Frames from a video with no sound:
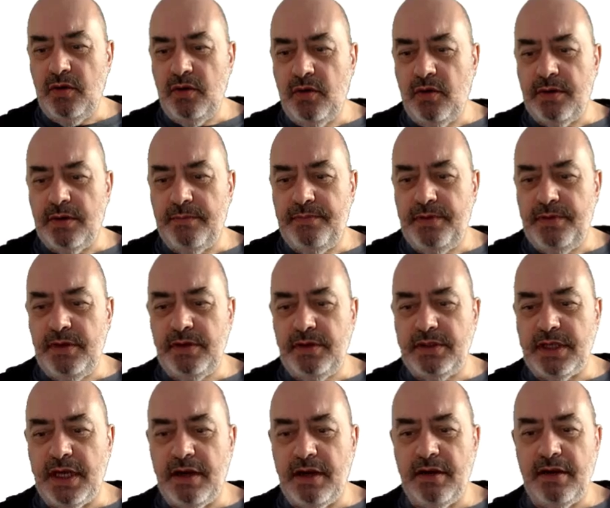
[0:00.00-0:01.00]
your
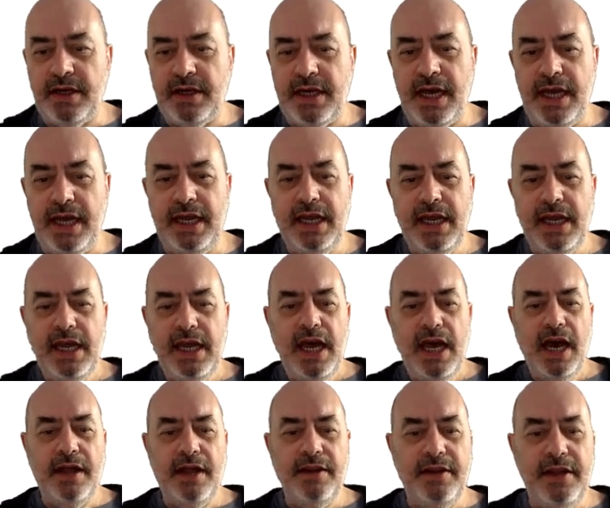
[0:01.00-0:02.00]
computer. Okay,
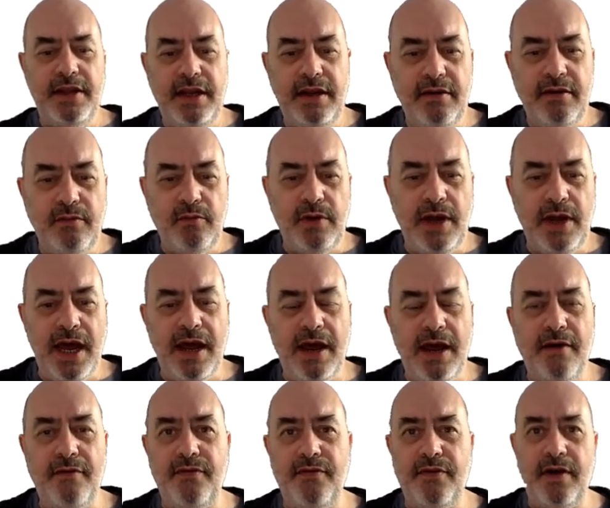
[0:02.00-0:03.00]
and here we
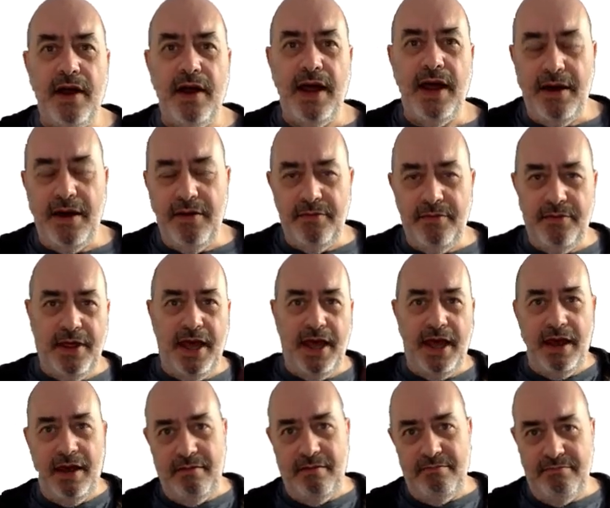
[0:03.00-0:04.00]
have out
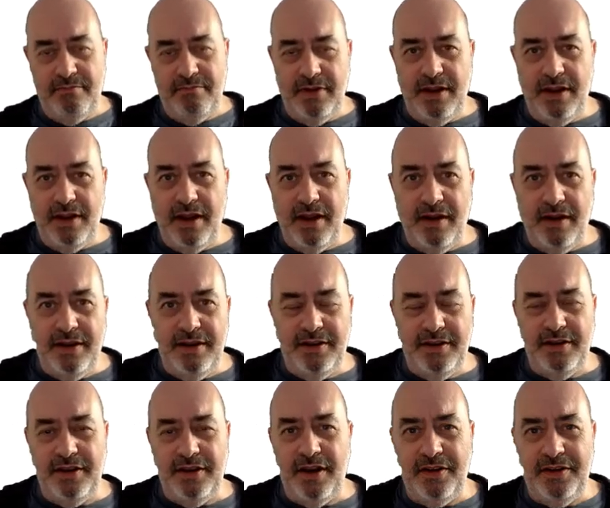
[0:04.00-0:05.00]
there on
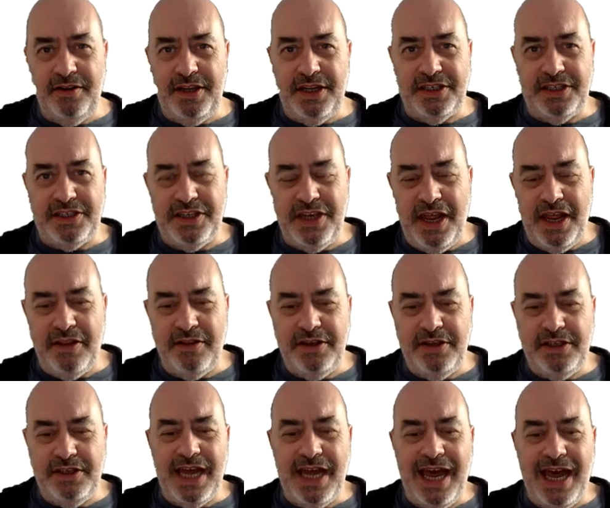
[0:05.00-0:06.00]
the internet
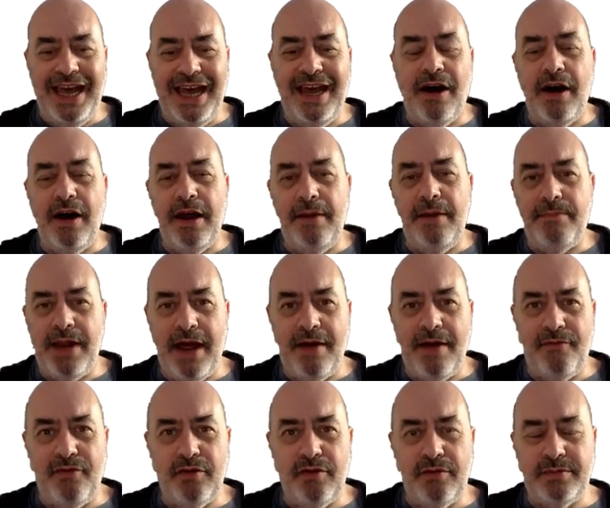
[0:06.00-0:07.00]
these AI
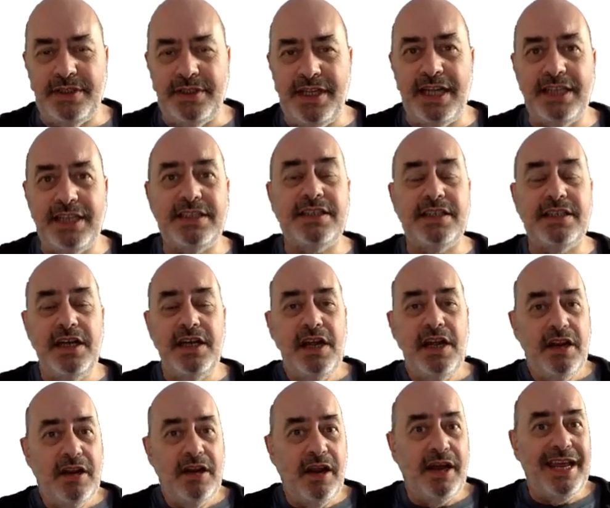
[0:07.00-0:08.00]
platforms. That's
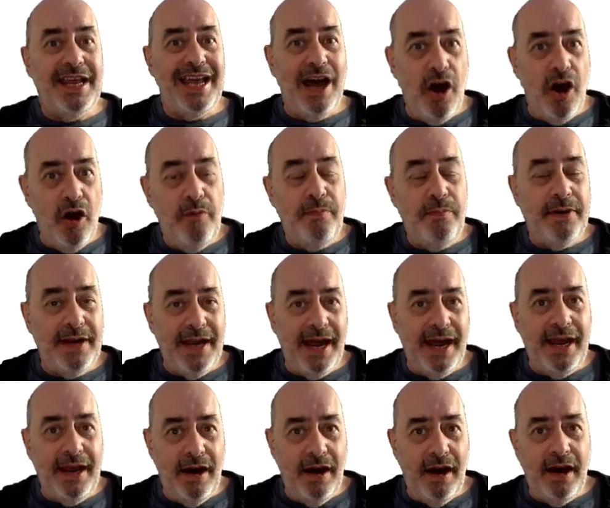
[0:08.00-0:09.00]
like
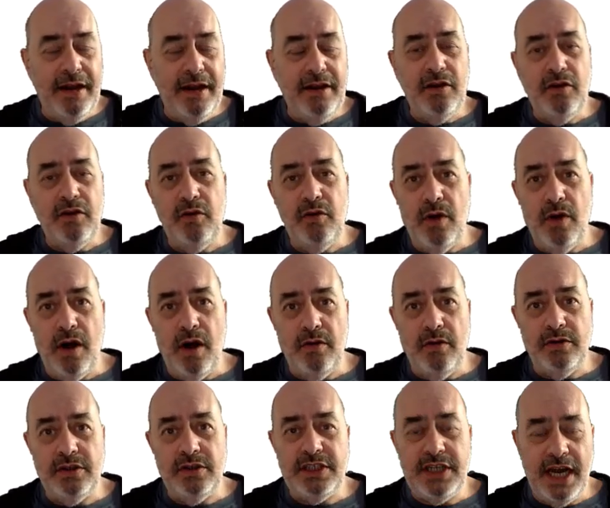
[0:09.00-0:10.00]
OpenAI, who
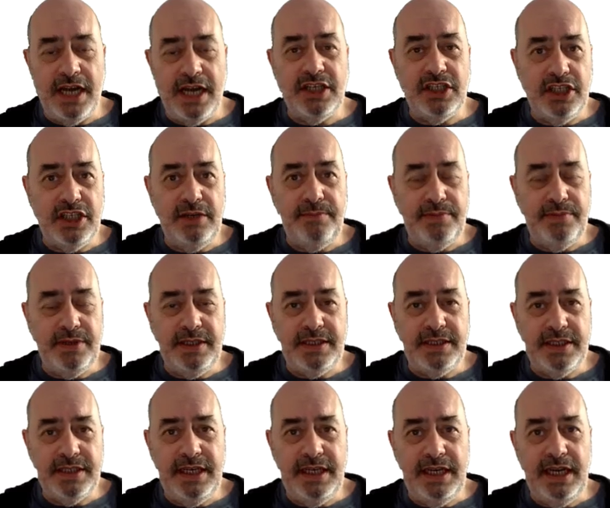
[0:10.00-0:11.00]
own
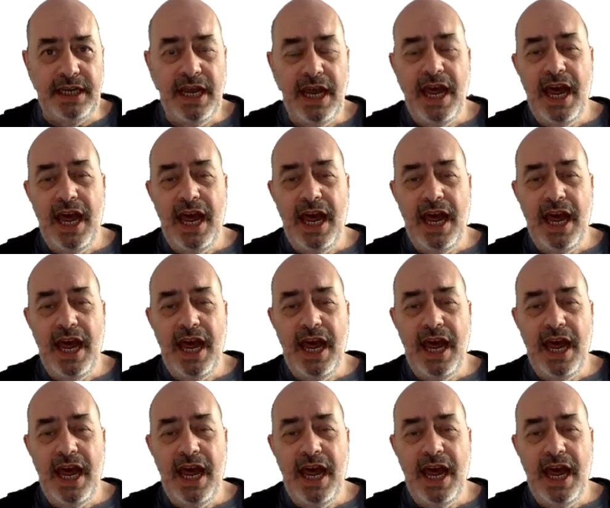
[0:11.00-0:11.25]
ChatGPT,